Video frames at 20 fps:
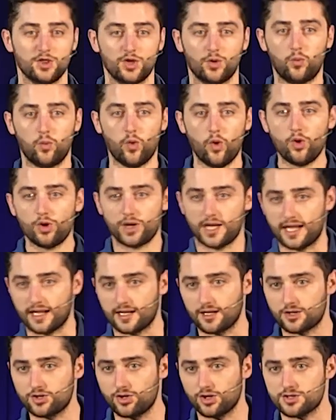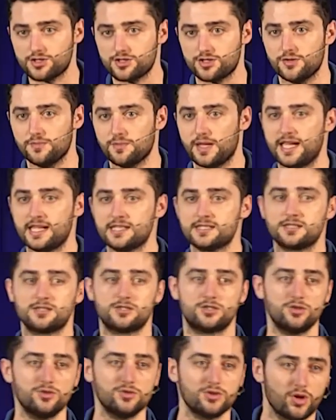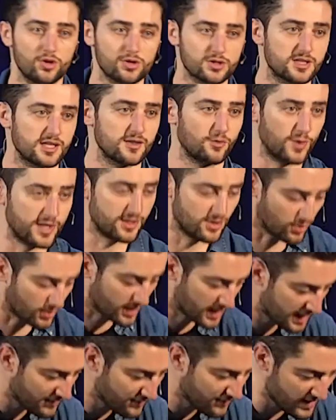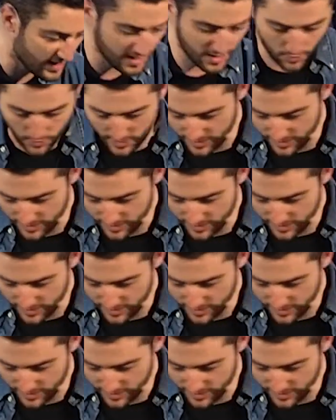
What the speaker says: it. And the warning across them is, do not, with your giving,